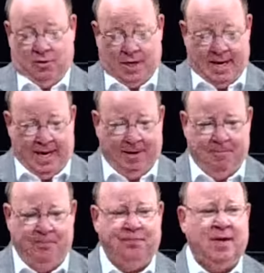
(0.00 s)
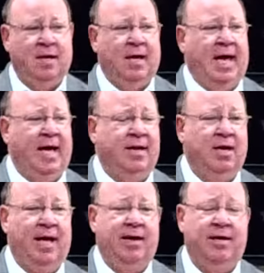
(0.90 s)
Okay,
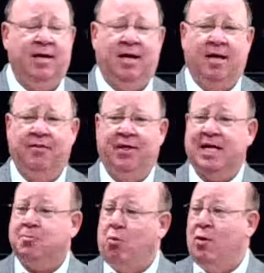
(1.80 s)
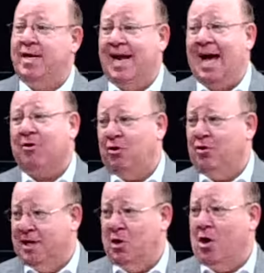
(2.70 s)
and that's pointed out
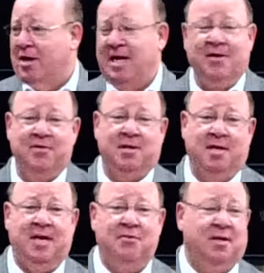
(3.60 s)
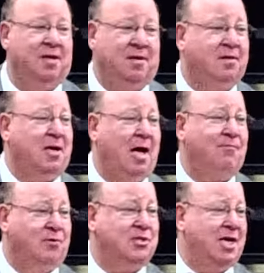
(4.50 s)
early on in the
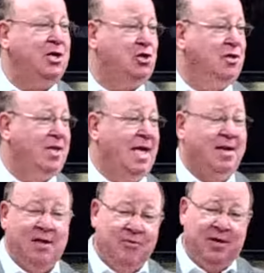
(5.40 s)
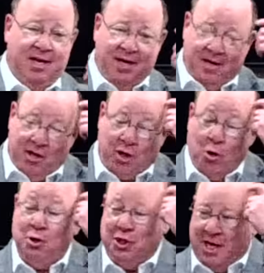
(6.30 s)
conversation and in the
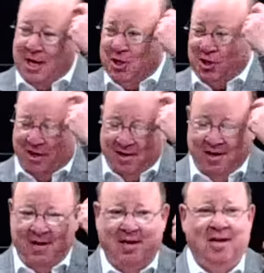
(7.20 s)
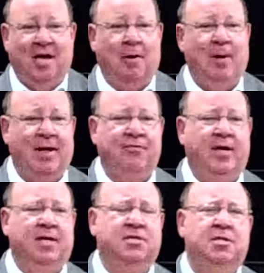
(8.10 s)
negotiation
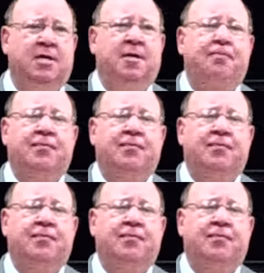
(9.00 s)
about this.